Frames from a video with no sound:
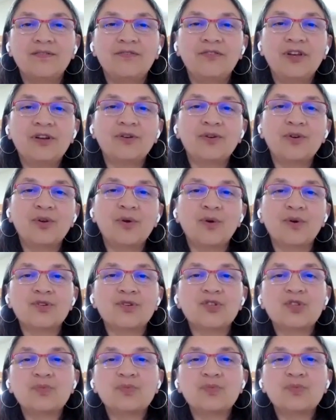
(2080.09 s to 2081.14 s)
Feel your
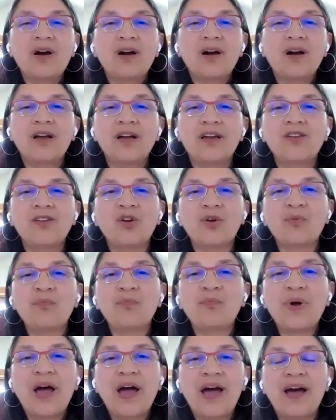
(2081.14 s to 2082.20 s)
spine, your
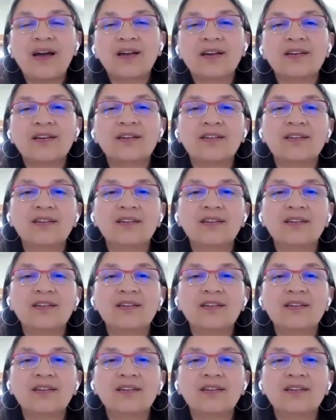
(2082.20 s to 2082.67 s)
back.